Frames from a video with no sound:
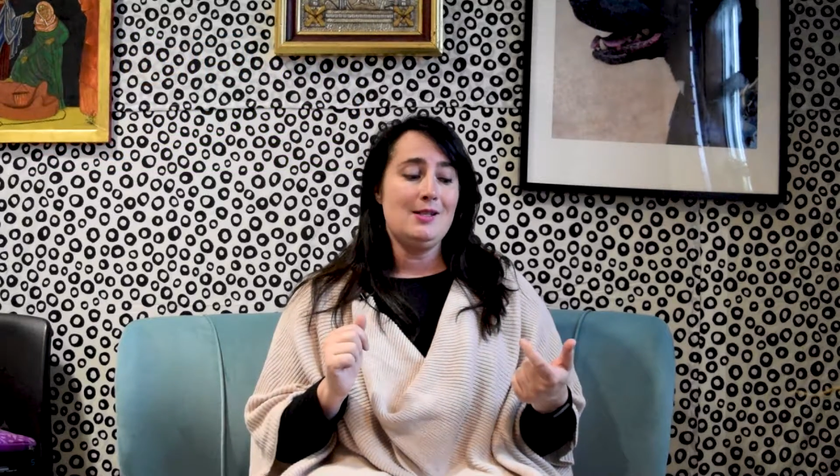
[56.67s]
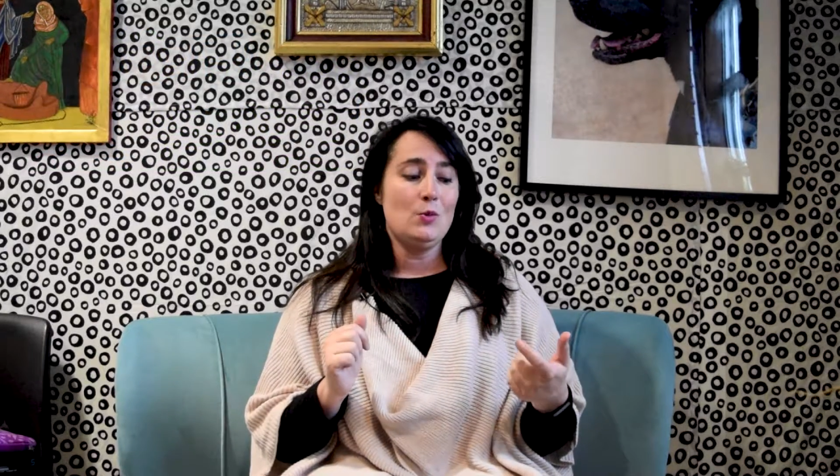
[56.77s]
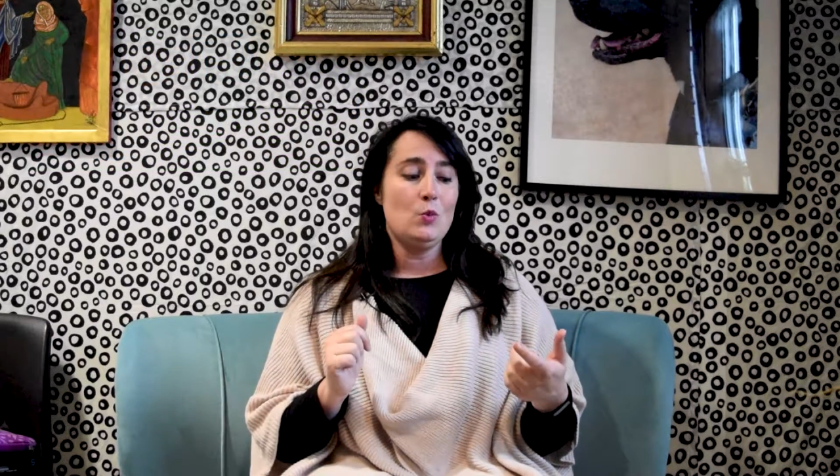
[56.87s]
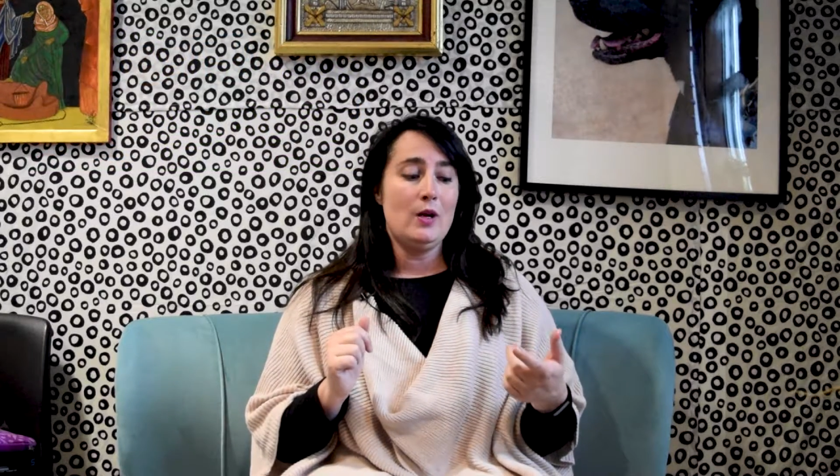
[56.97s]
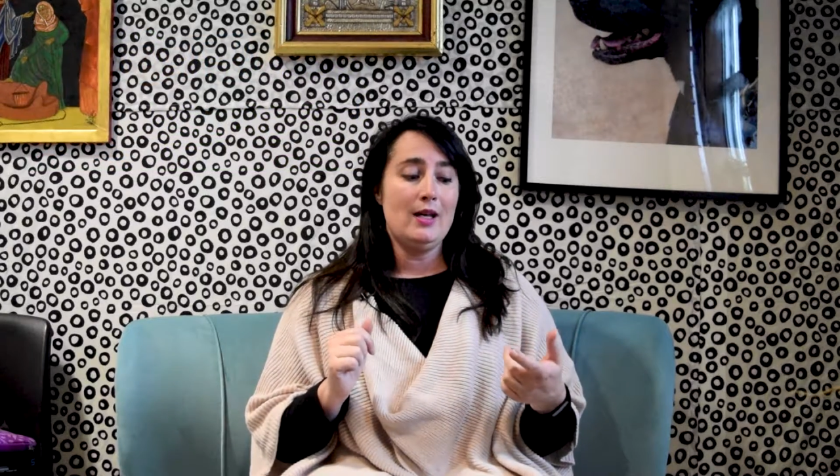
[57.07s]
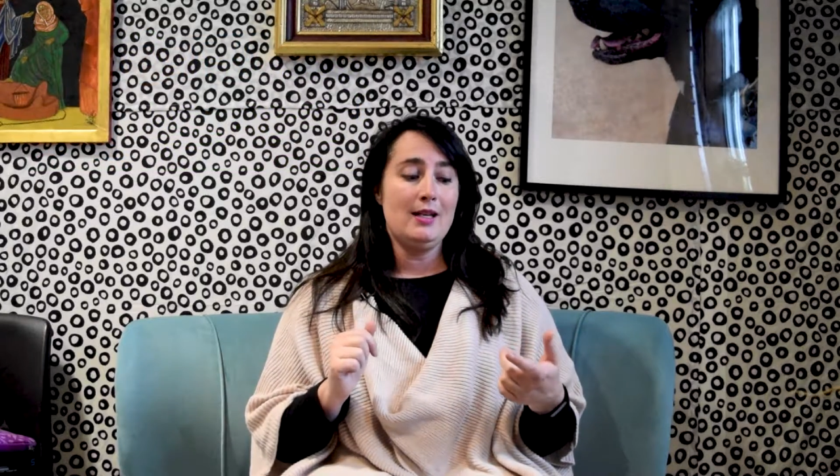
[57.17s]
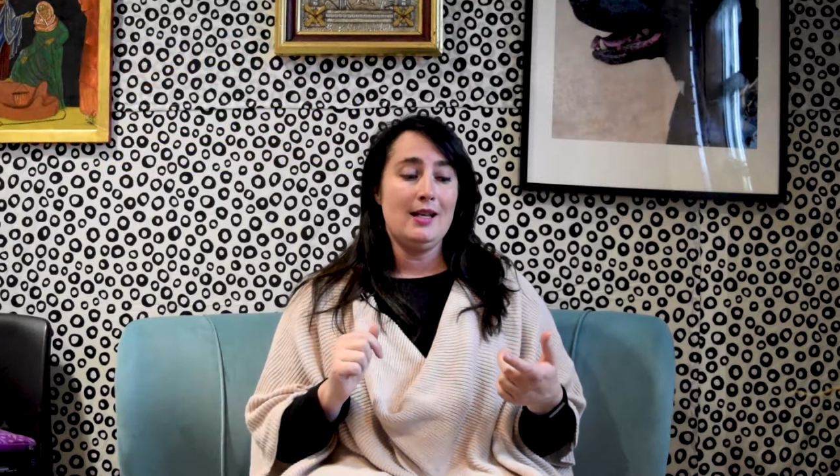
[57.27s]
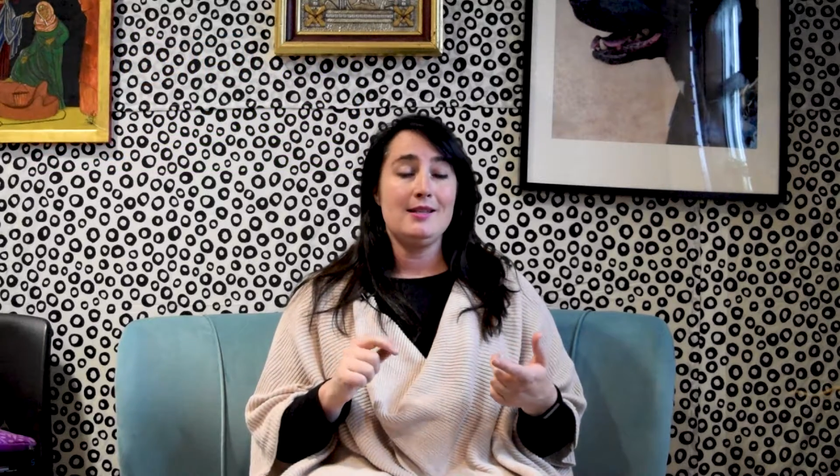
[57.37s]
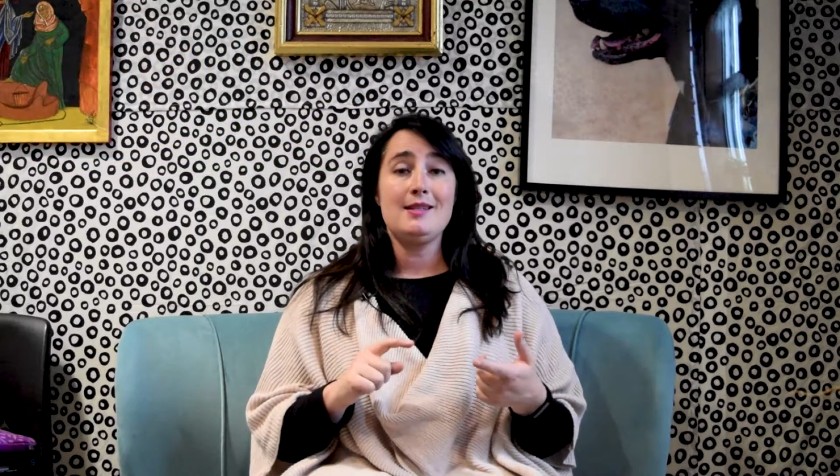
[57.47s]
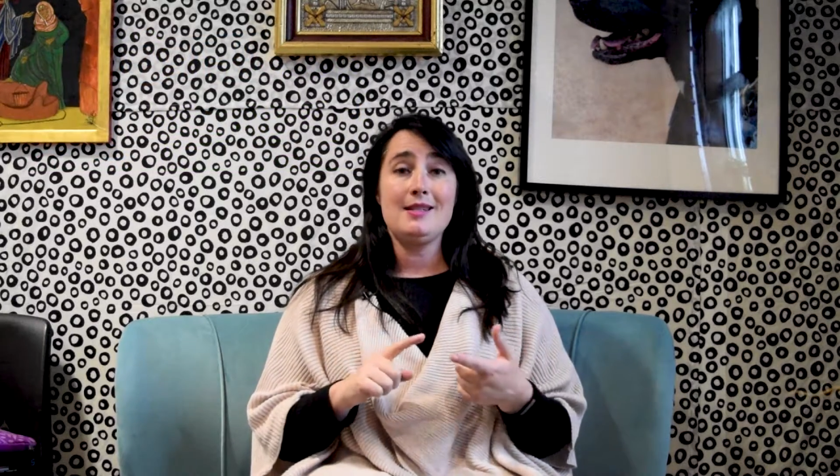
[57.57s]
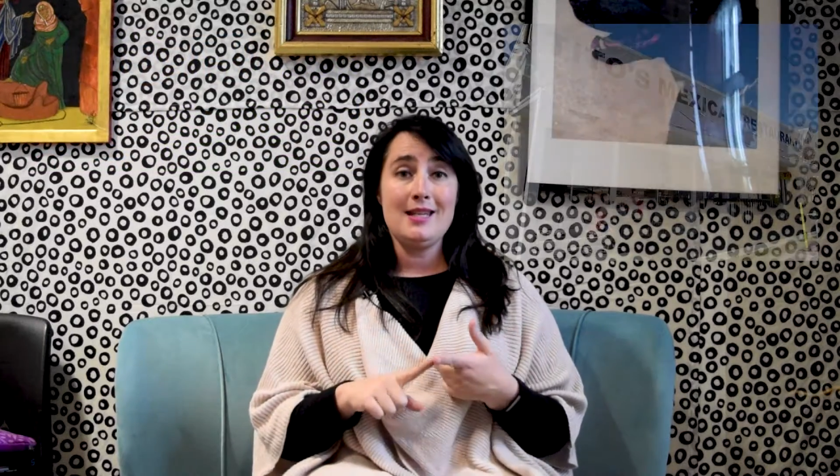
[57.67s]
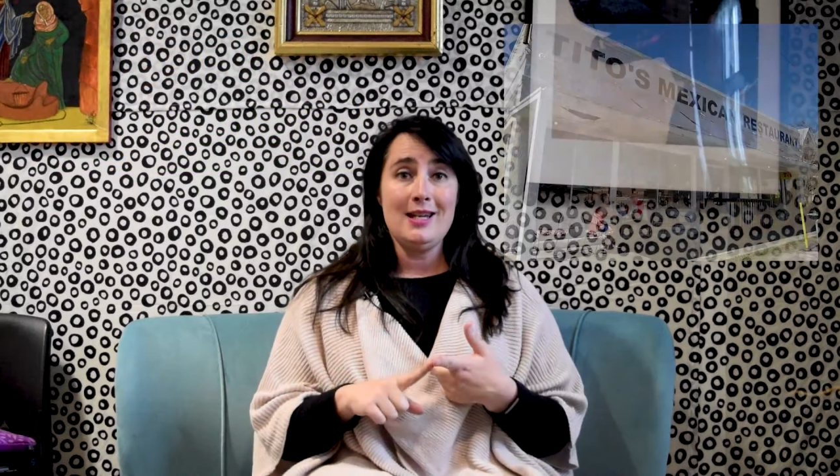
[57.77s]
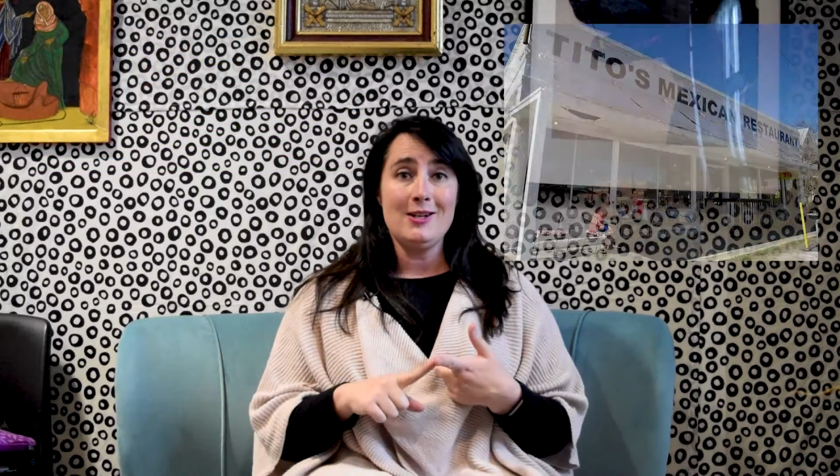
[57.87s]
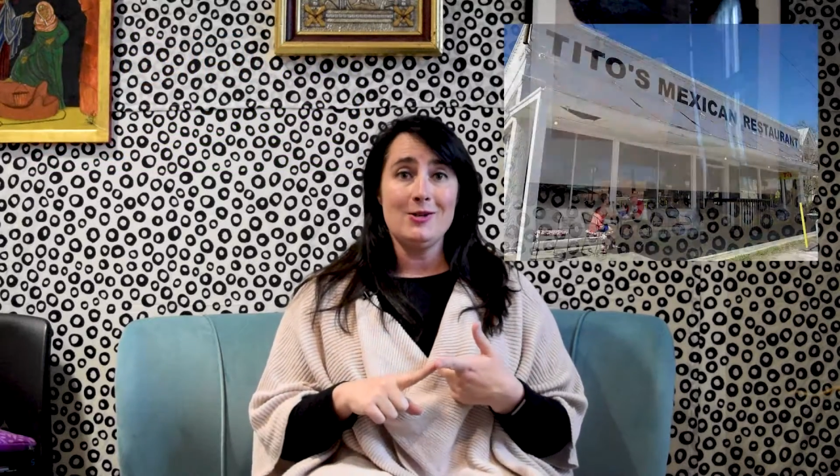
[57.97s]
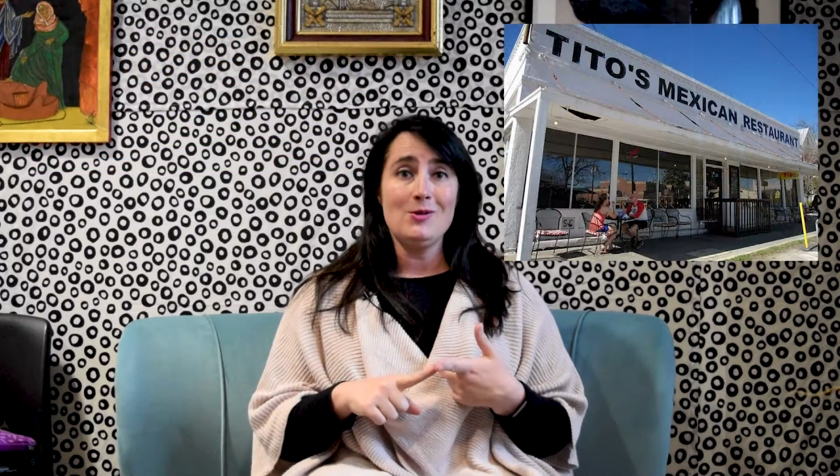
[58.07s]
One is
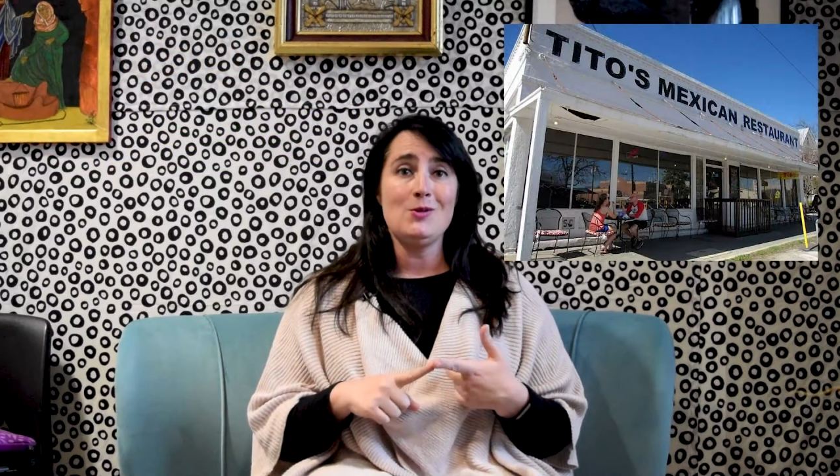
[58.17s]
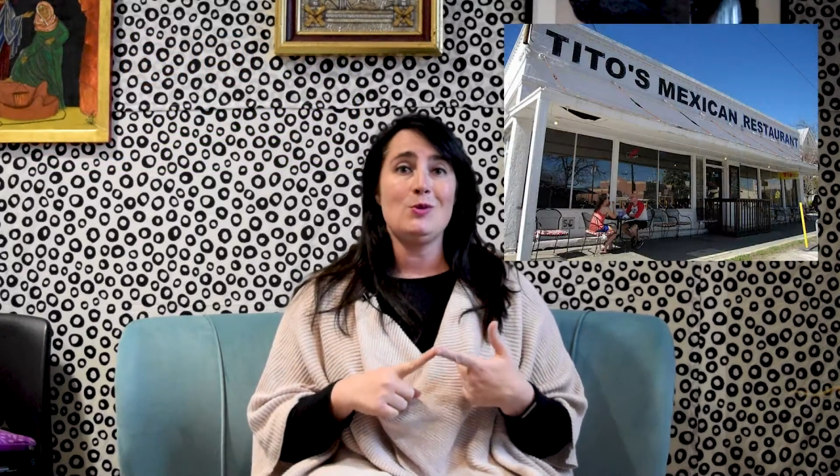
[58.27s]
Tito's,